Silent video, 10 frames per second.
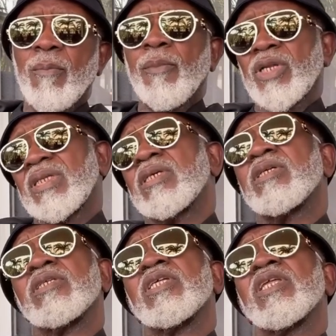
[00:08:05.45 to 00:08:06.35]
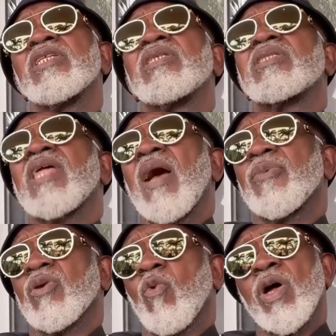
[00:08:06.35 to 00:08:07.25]
But it didn't deter
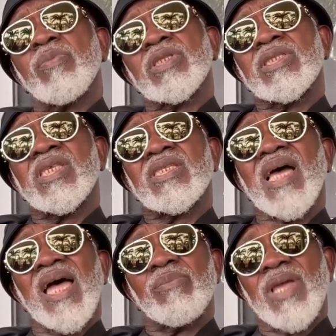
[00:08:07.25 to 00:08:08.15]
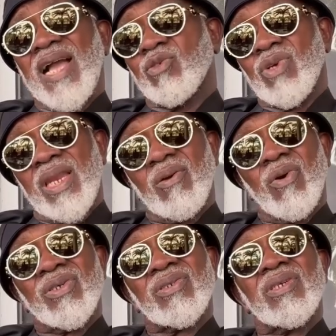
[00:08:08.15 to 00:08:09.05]
me. What deterred me actually
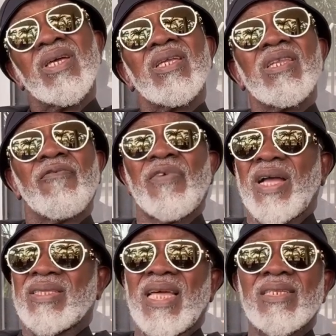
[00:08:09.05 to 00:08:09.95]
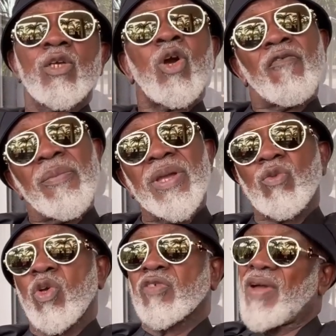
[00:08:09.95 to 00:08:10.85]
was the fact that the
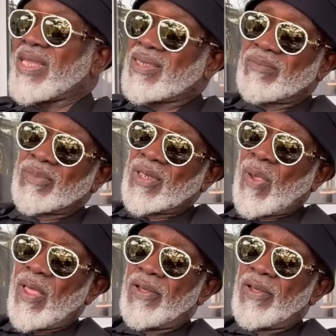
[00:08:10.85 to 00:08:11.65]
government was fighting me.